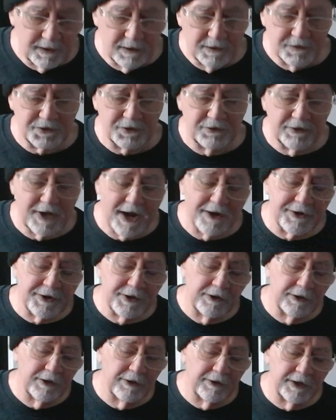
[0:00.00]
So now
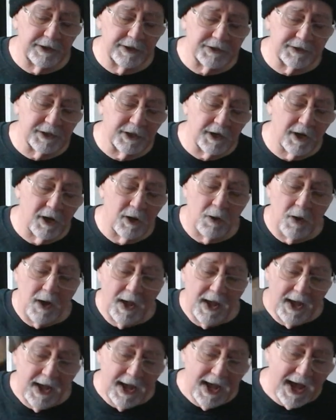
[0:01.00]
you're learning to go
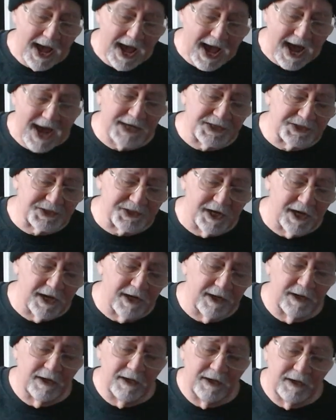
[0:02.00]

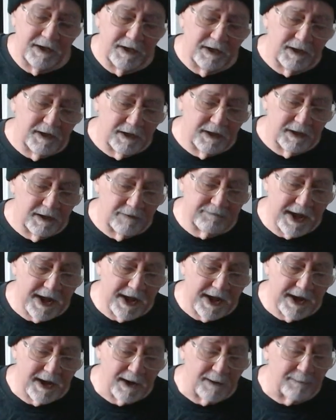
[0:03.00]
accent,
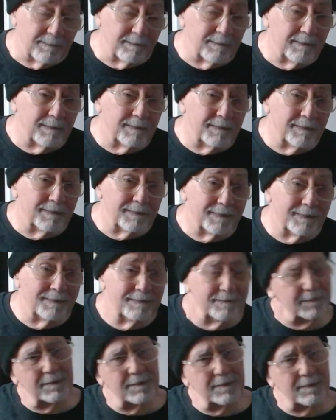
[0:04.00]
flam.
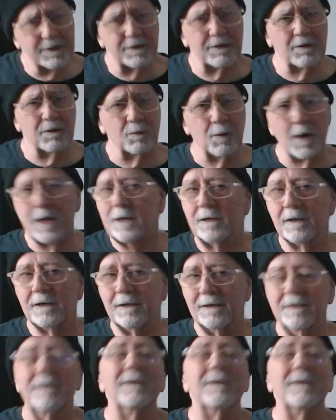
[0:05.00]
And you go, what?